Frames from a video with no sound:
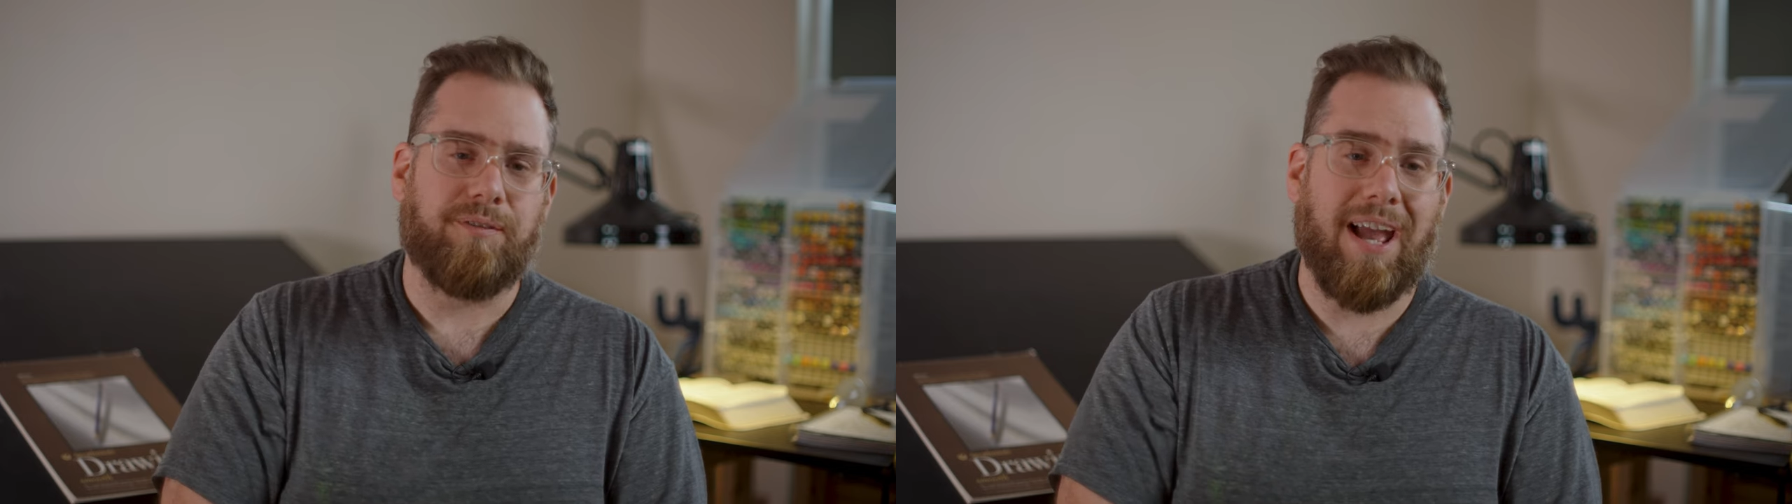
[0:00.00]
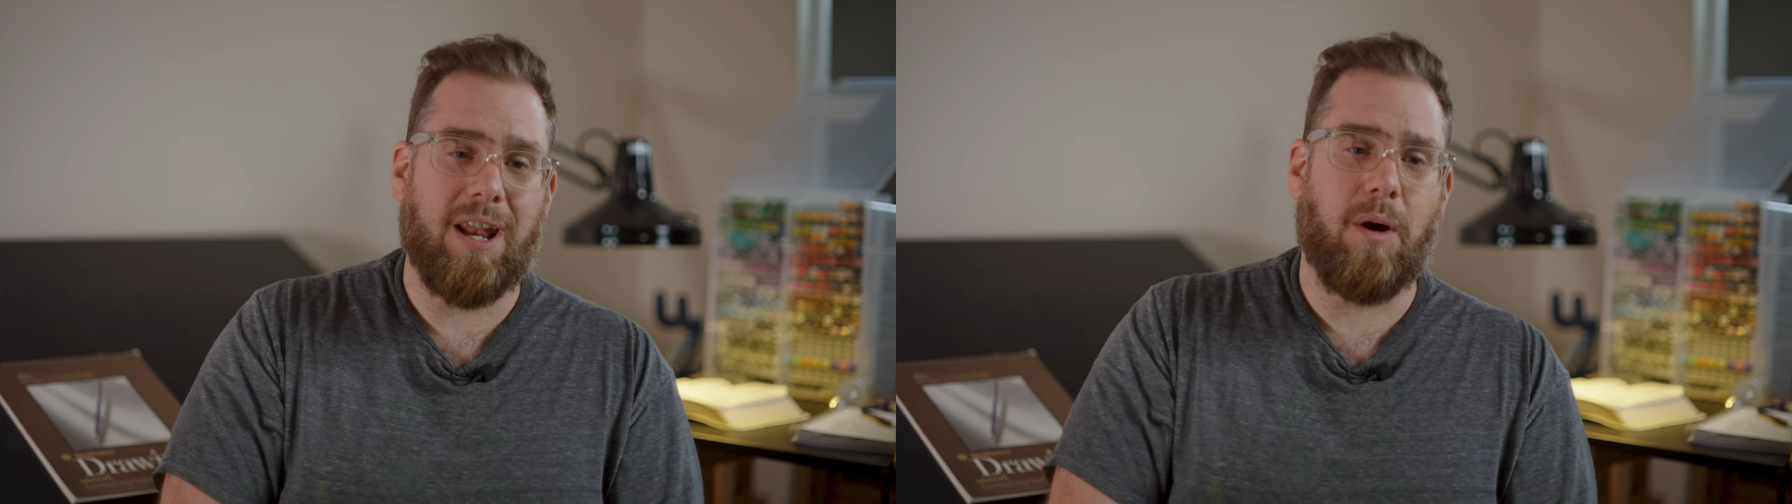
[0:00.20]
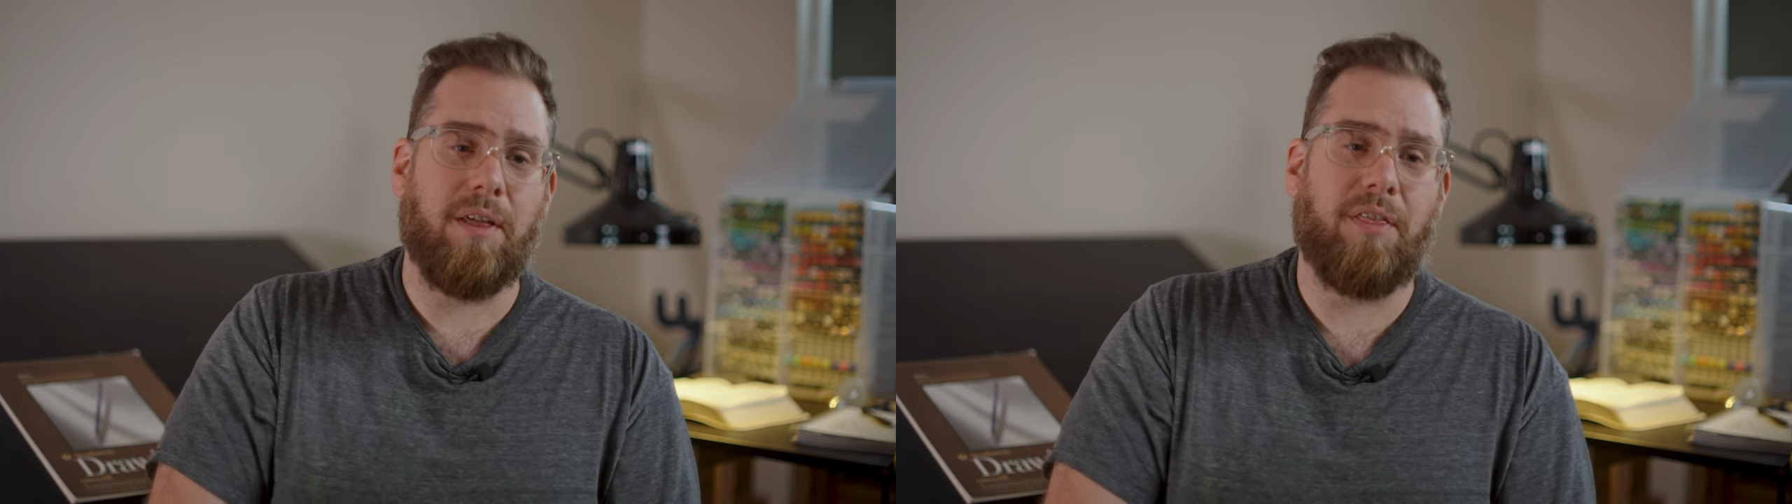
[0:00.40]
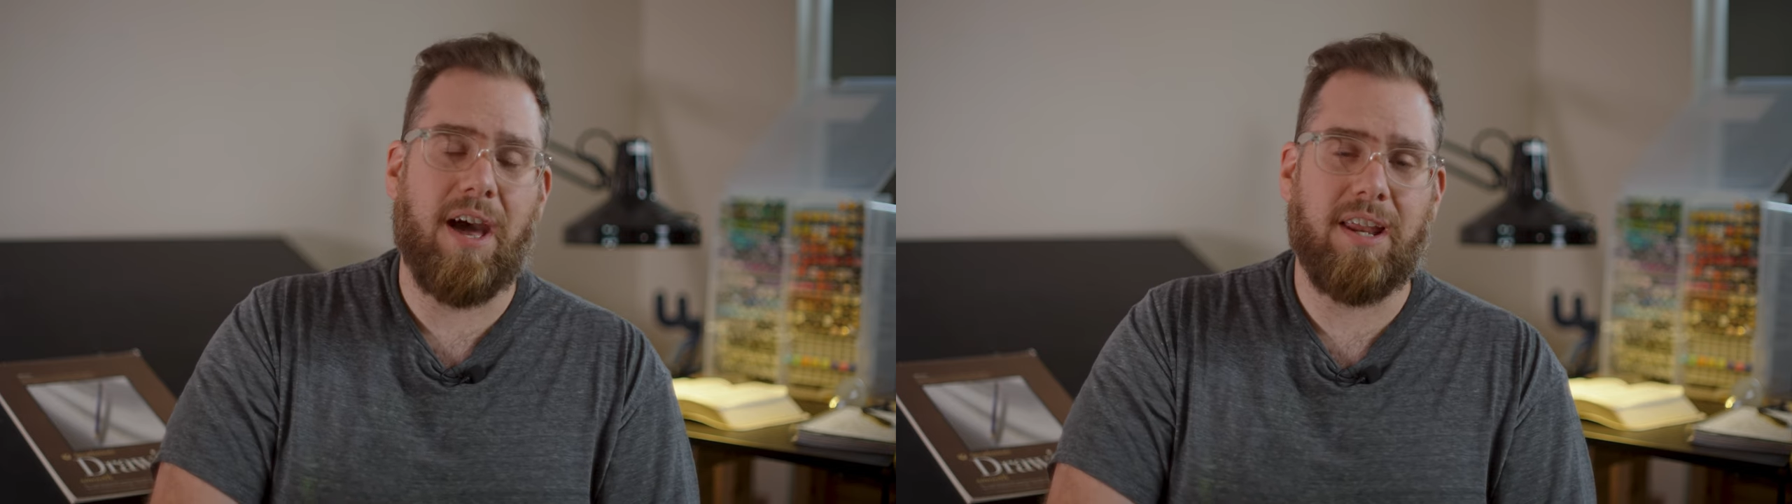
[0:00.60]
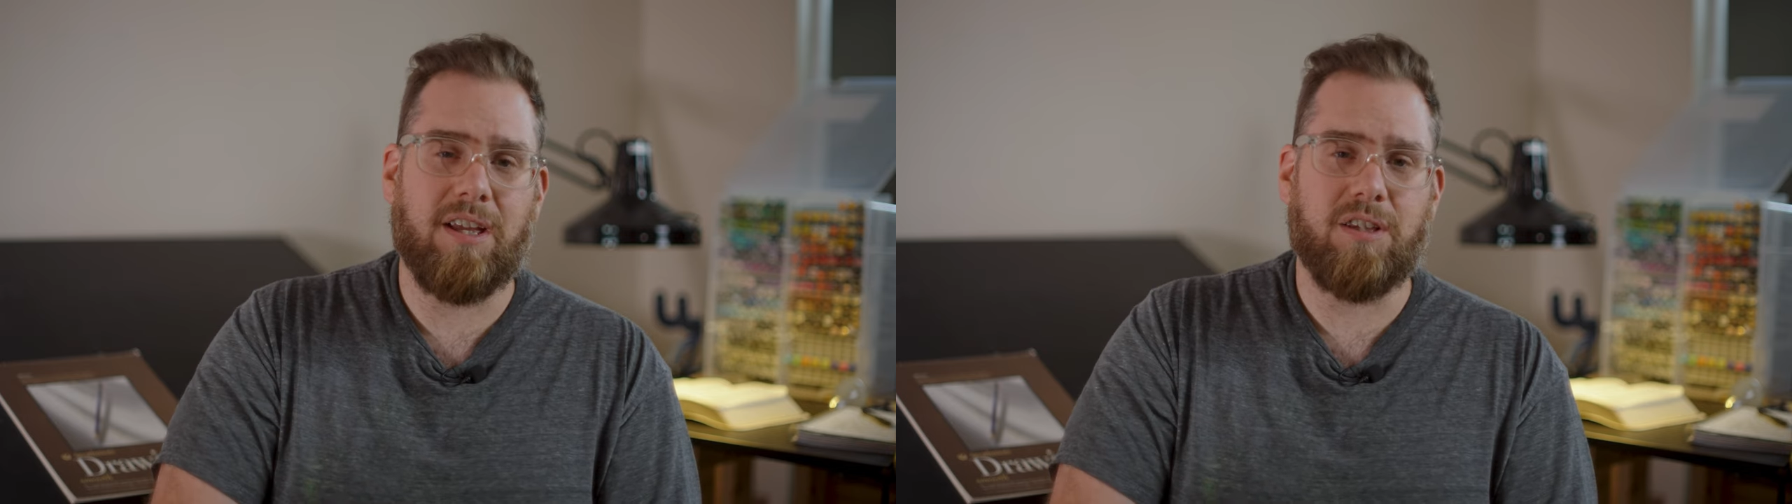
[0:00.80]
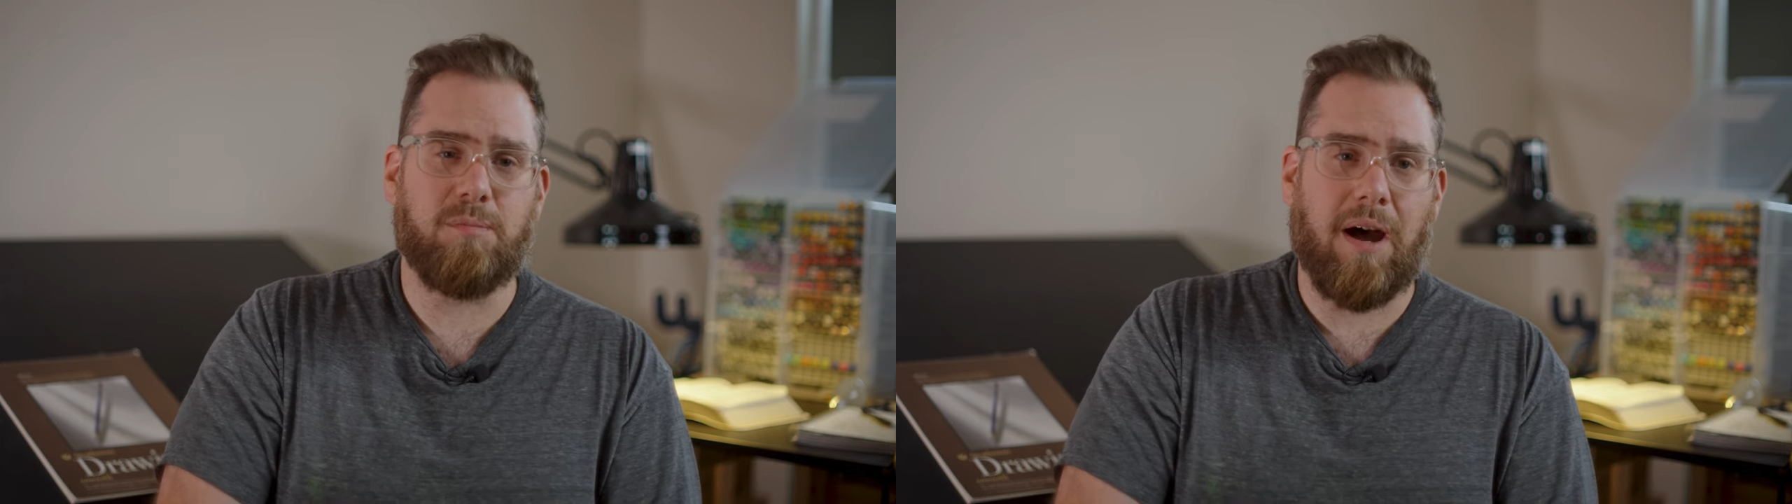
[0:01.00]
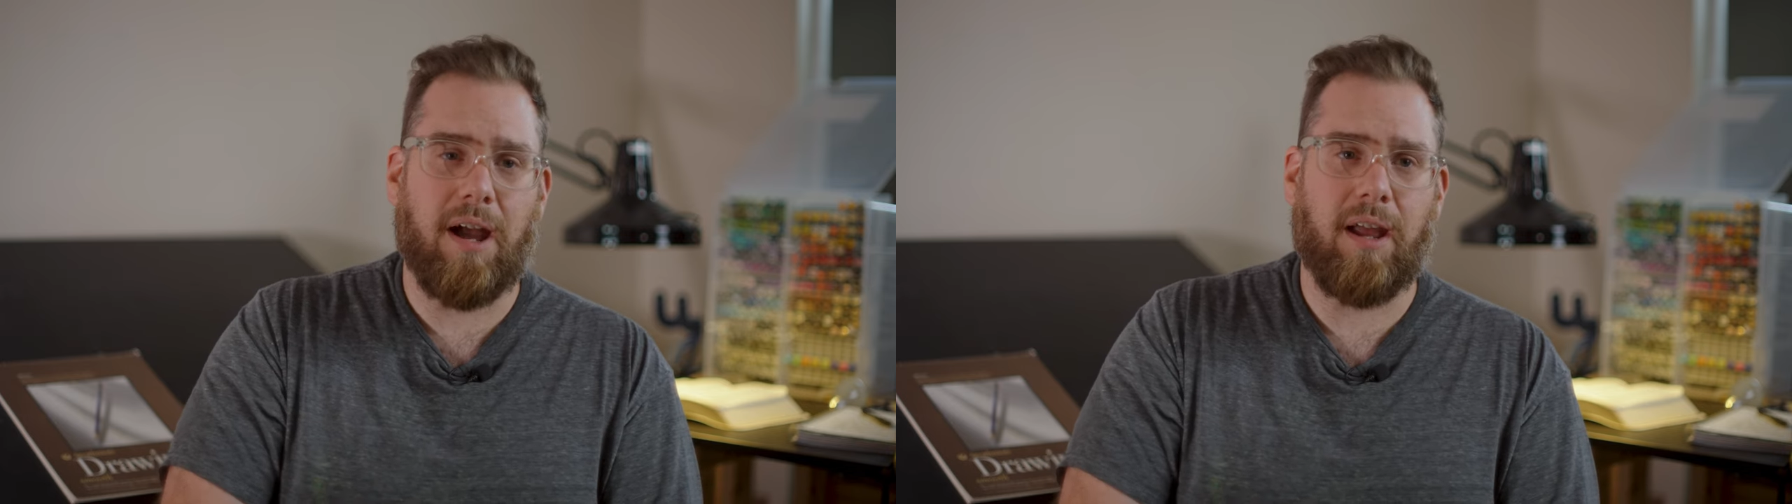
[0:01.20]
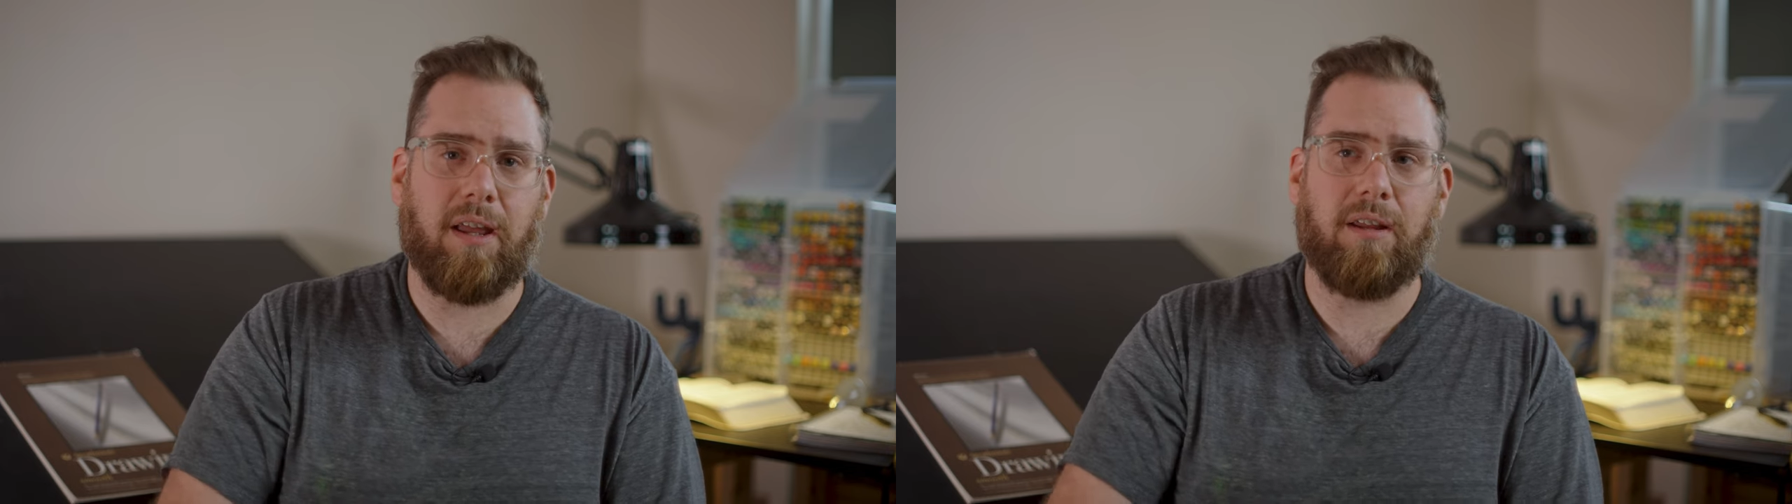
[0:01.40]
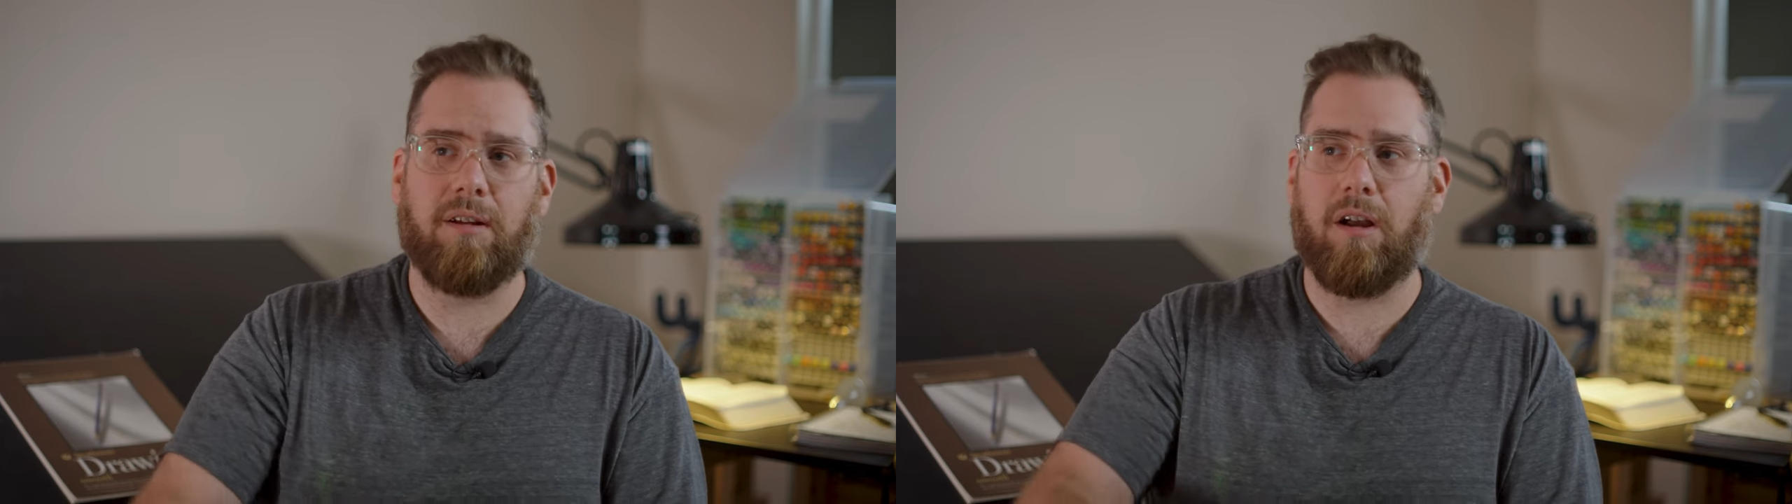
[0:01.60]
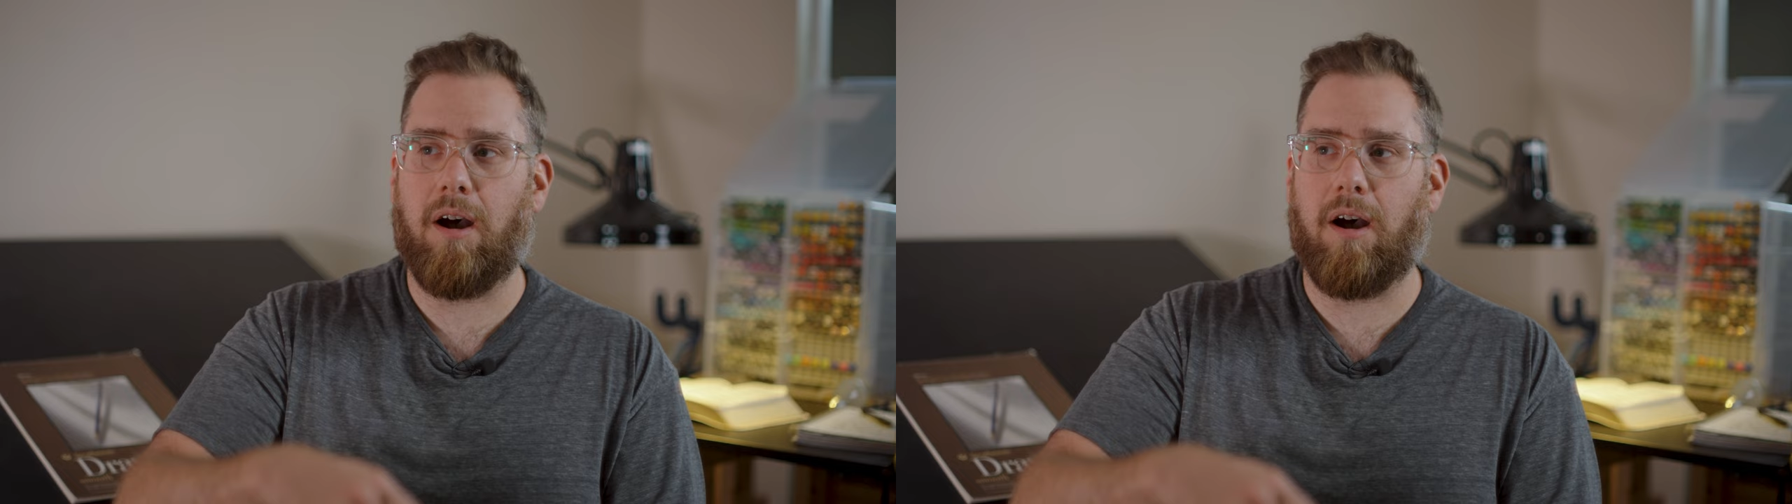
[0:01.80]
Anyway, that is my